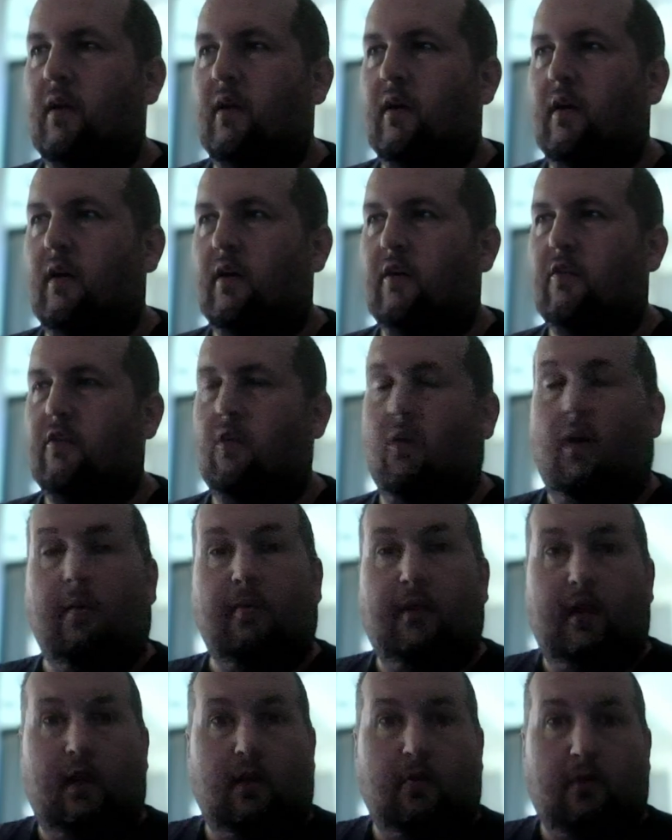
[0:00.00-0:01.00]
So I
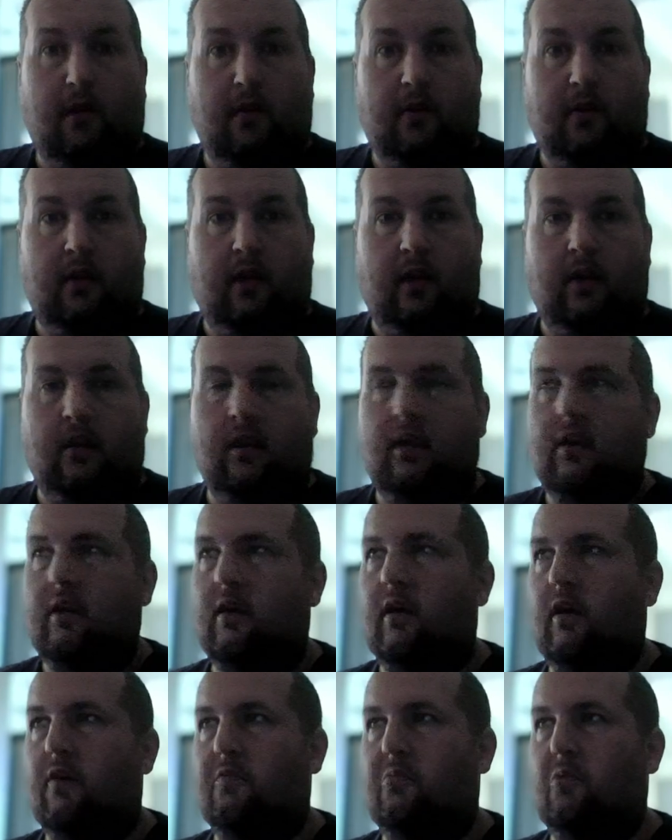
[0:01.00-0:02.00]
played around with the idea
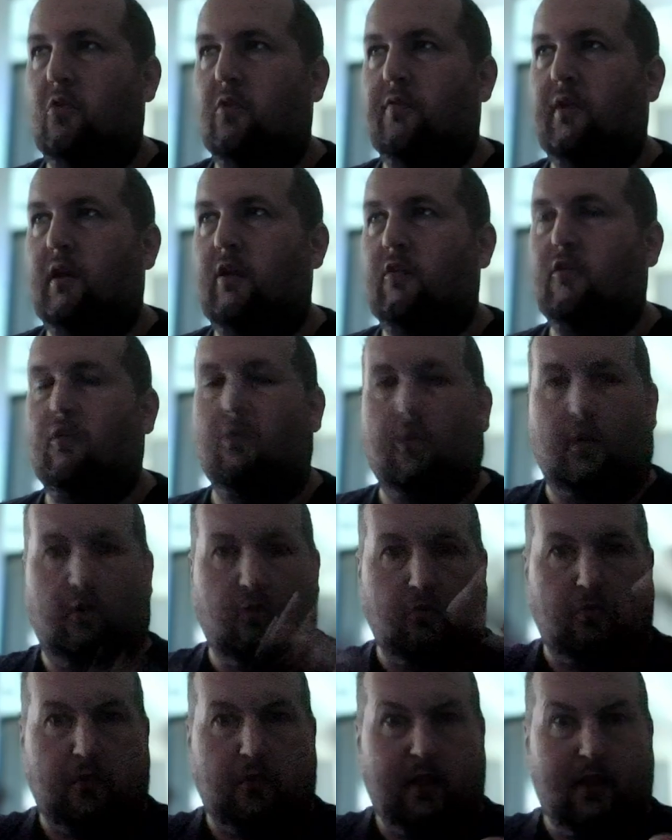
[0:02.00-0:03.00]
of moving to a
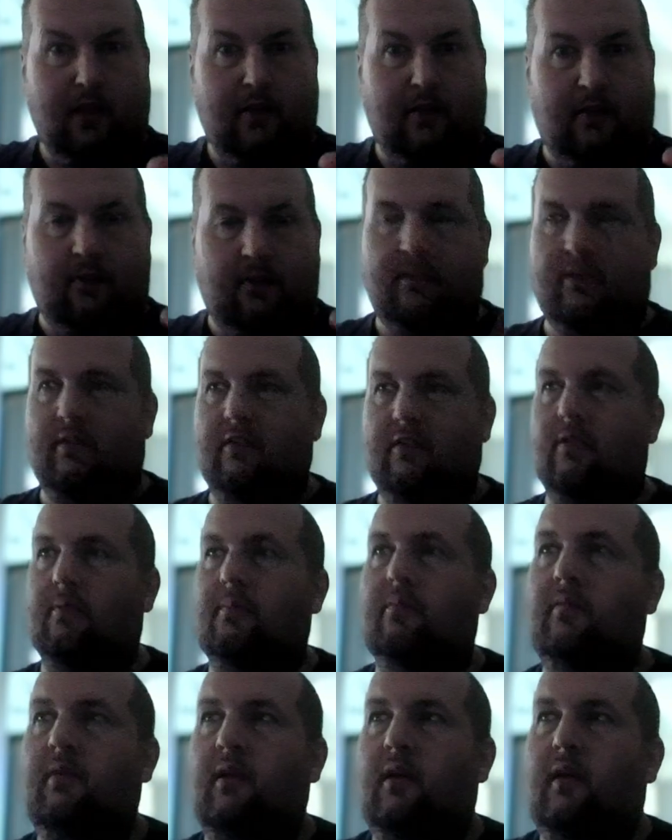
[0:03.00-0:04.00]
gridless
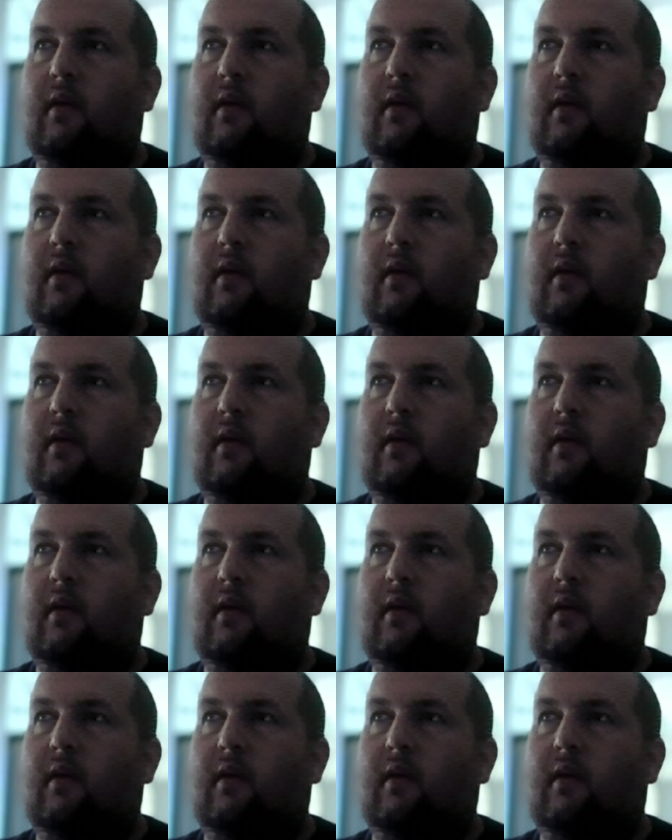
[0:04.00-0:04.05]
system,